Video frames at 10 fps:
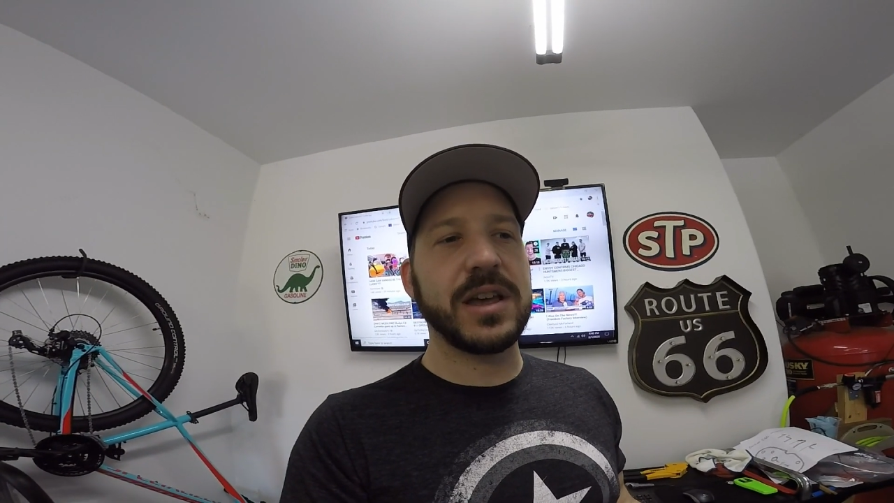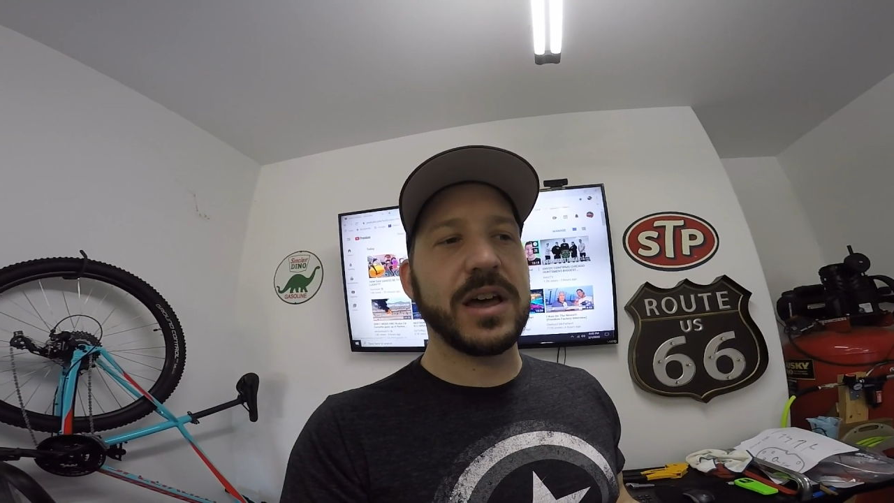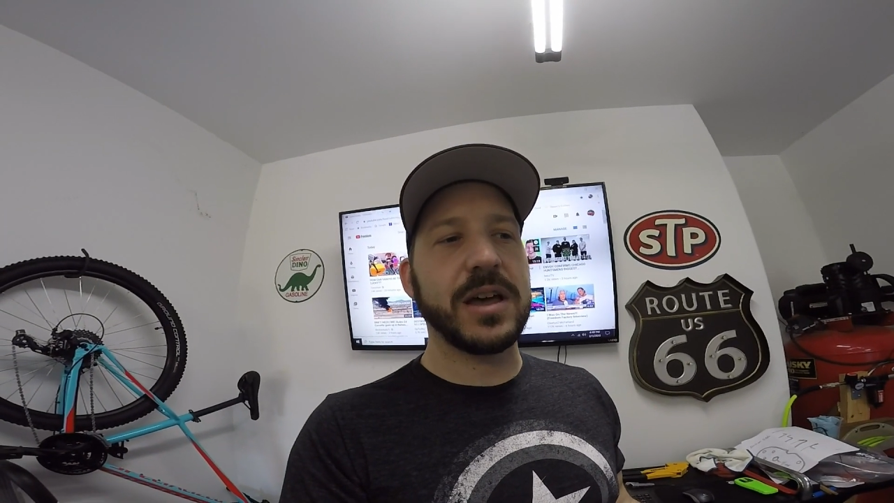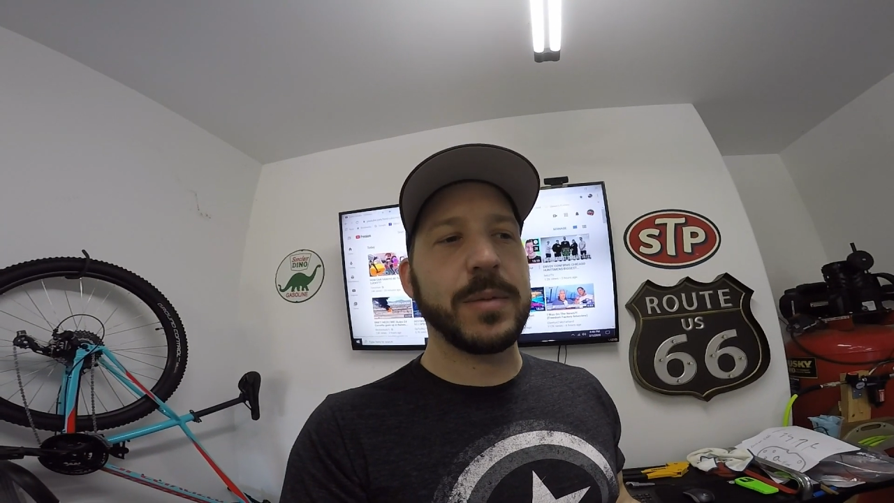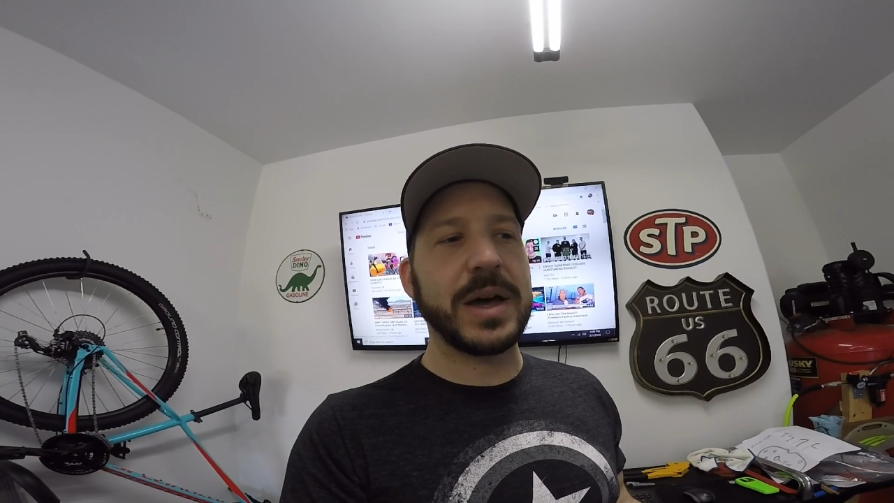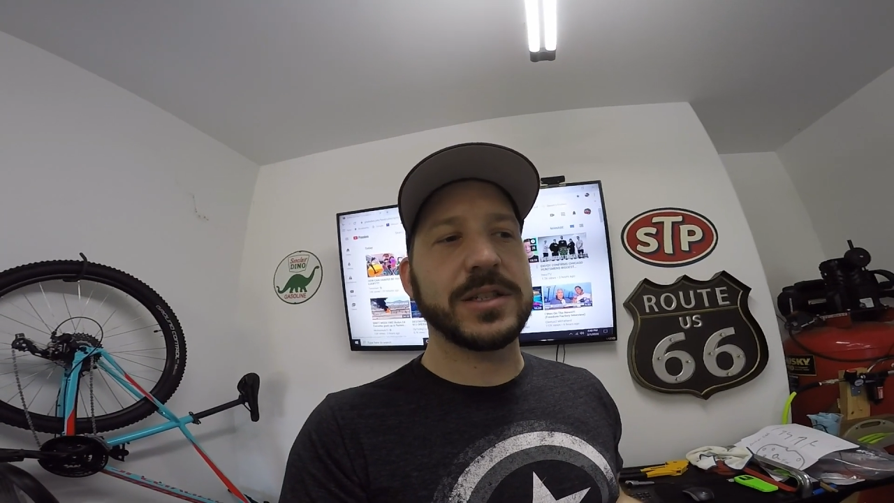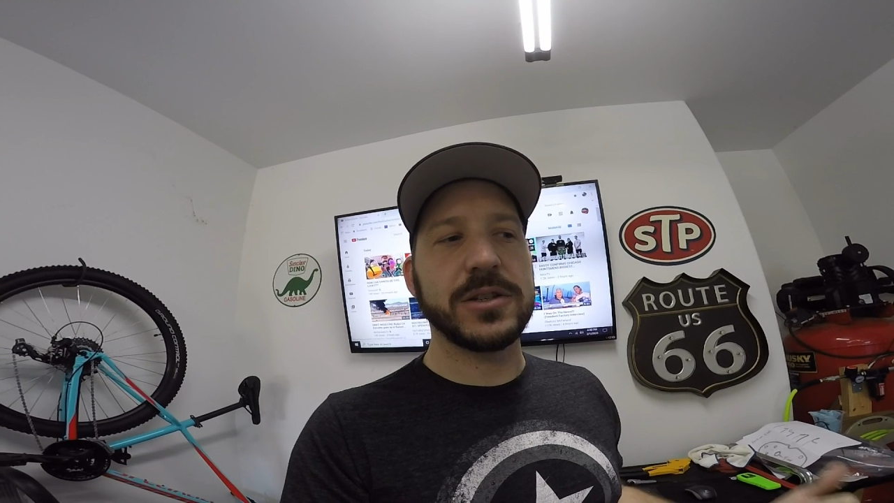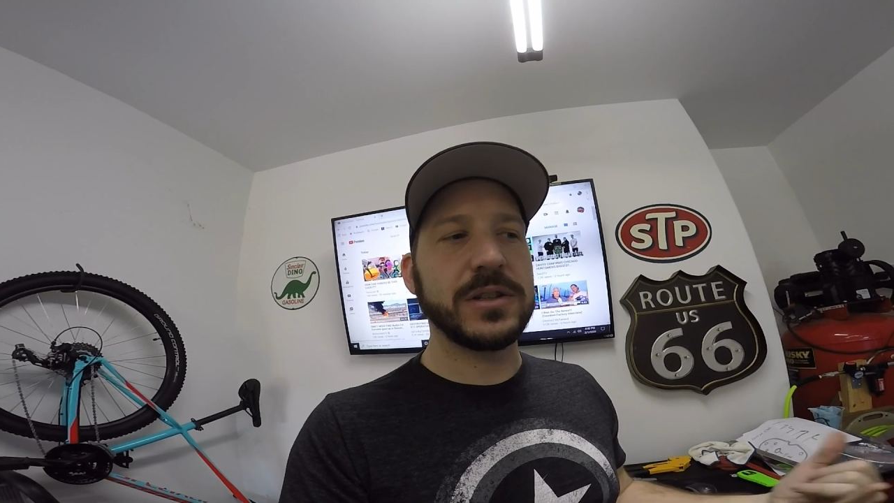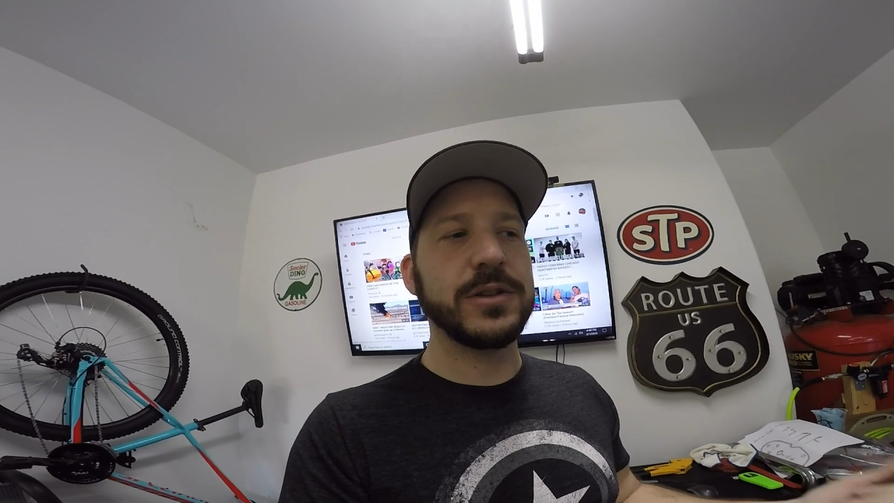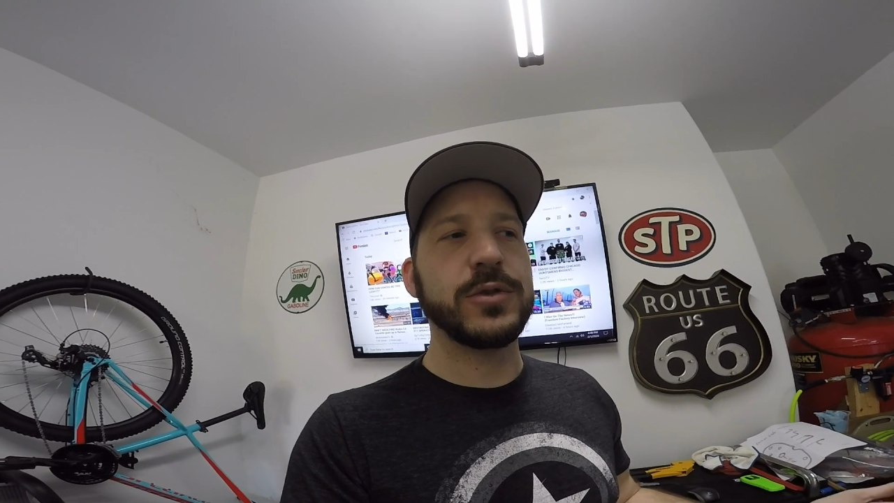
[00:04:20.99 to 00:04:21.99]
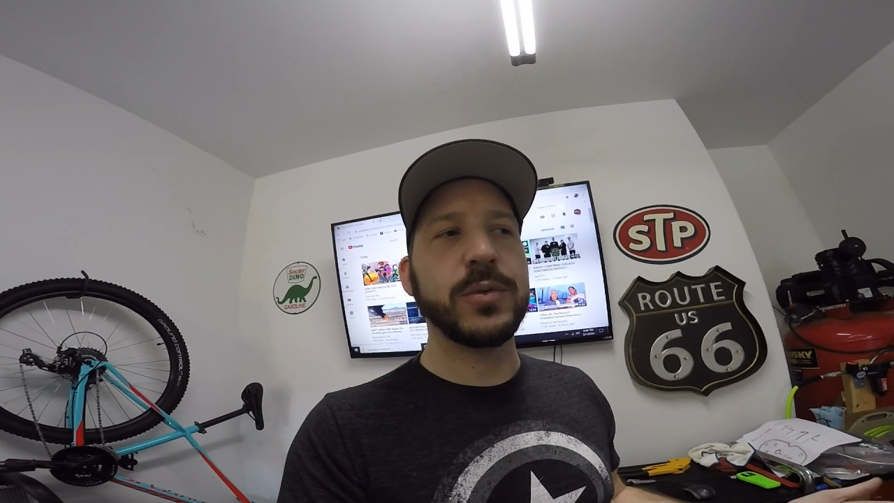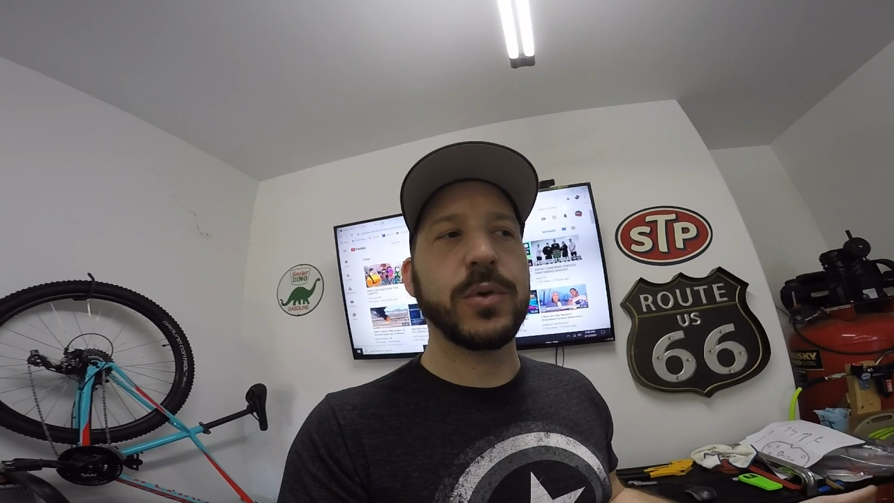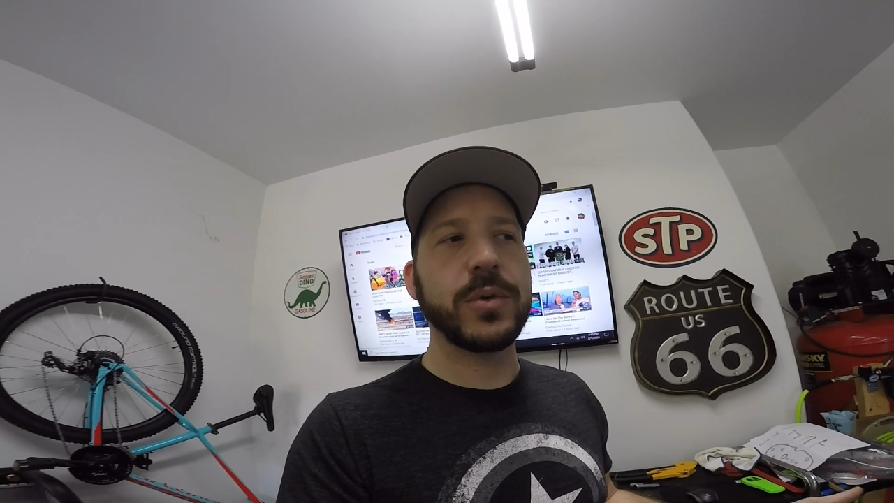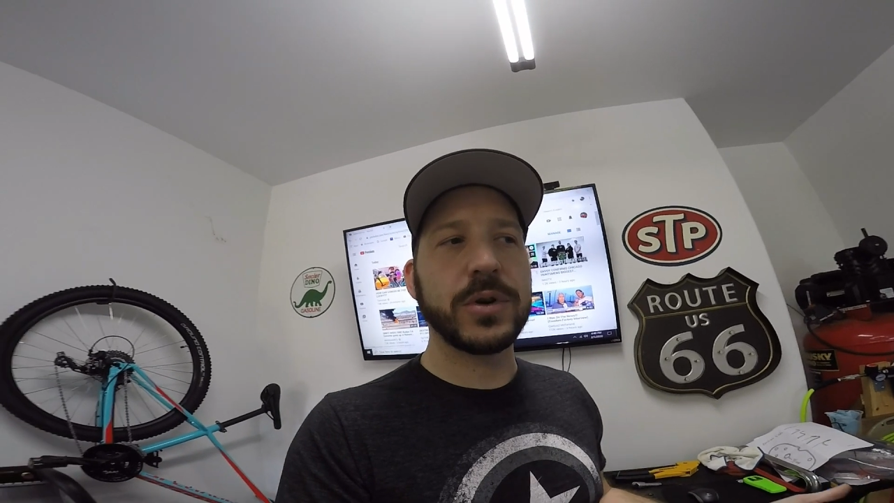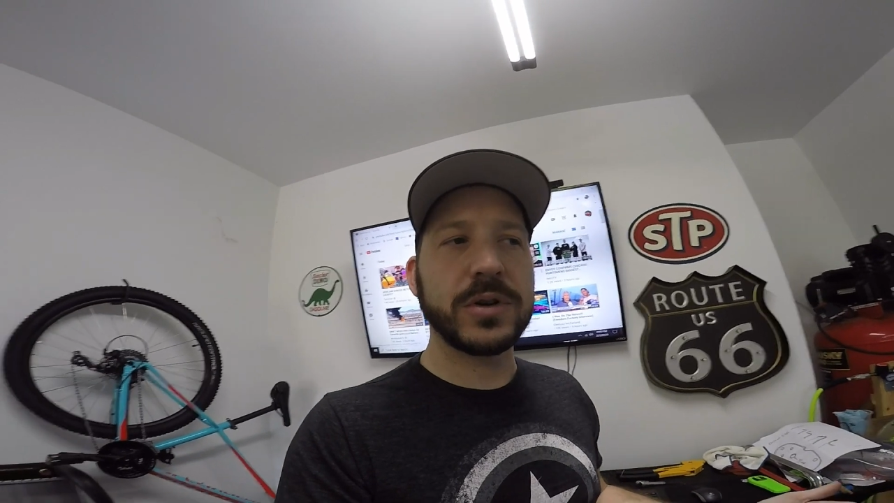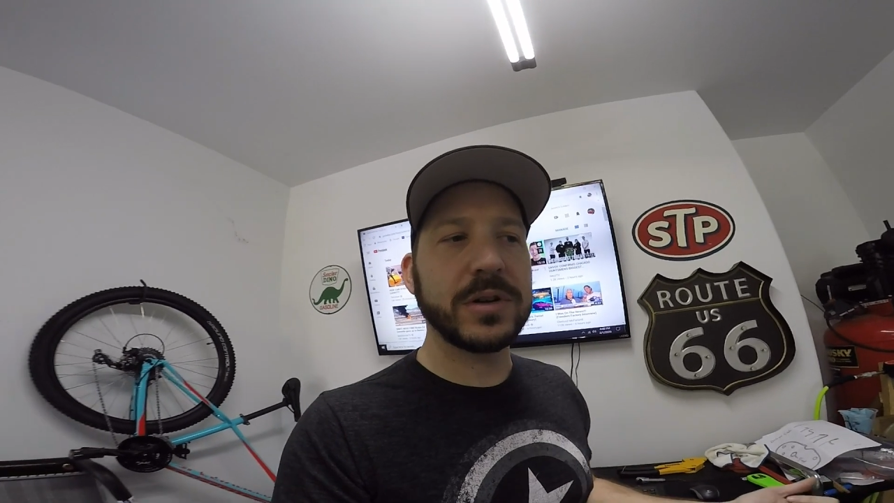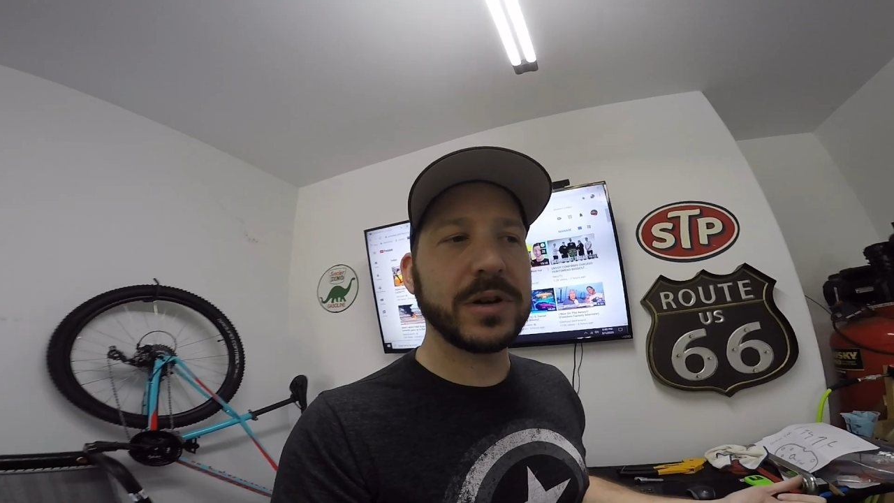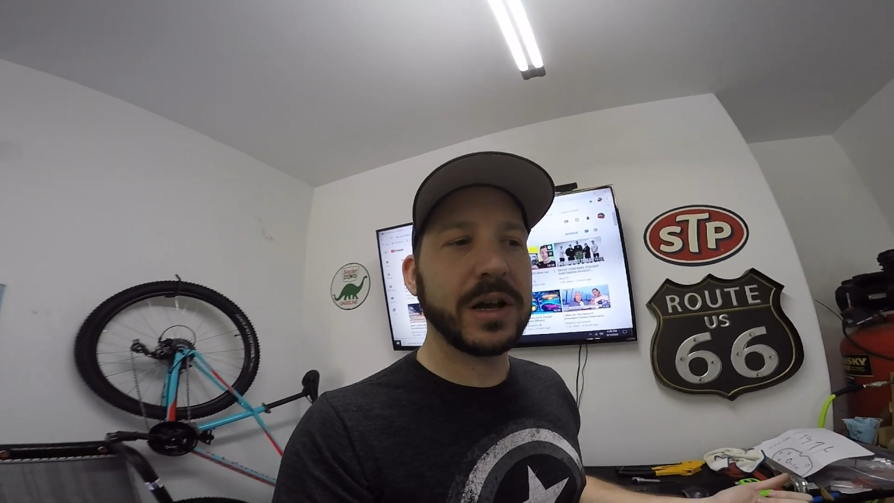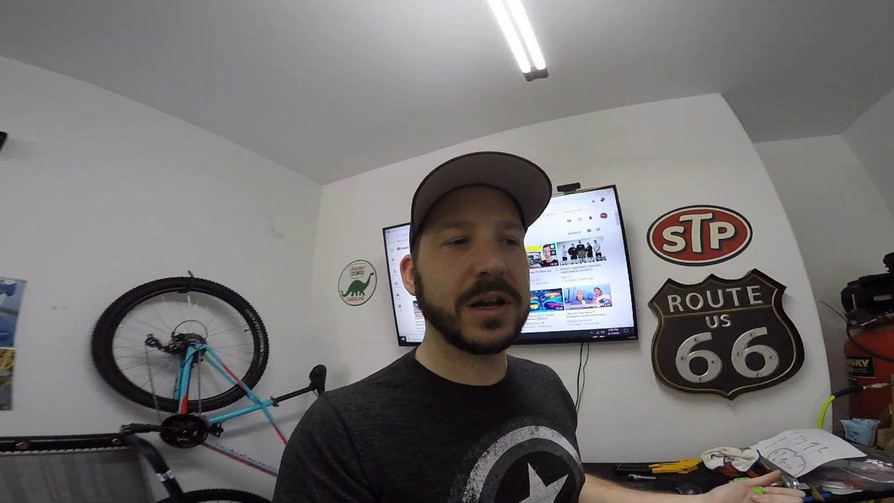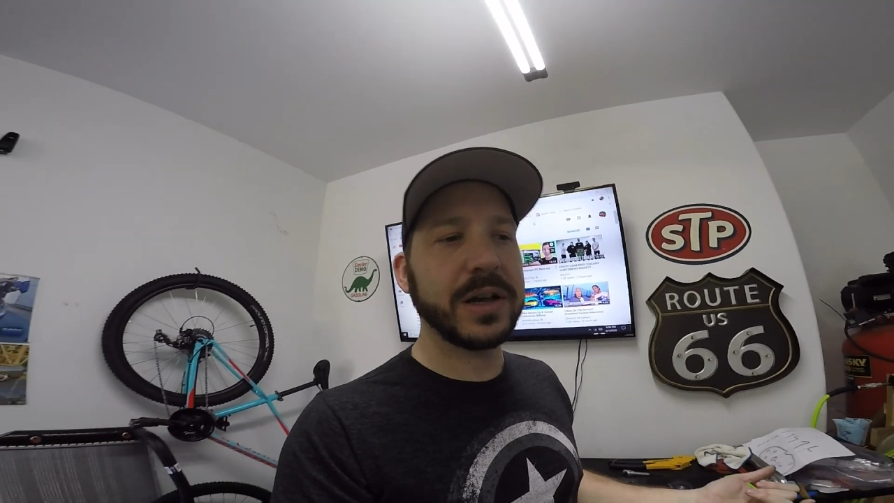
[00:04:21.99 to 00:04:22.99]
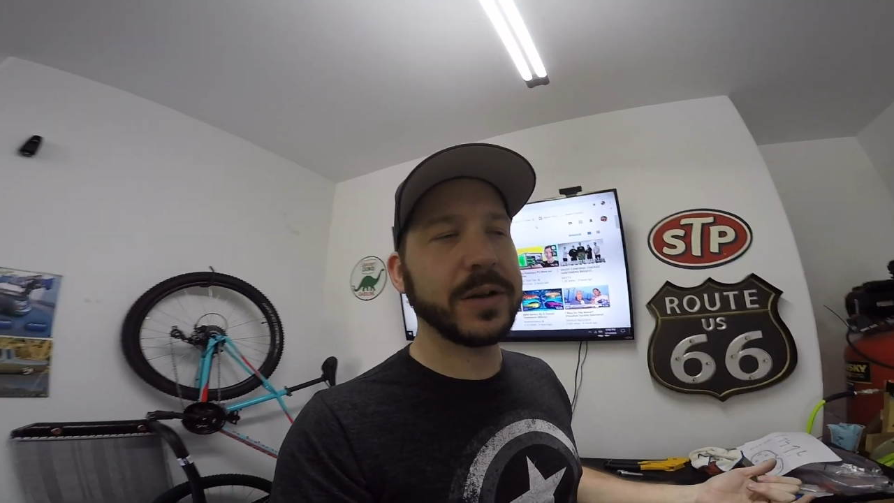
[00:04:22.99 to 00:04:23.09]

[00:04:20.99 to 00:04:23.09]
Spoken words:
I still need to order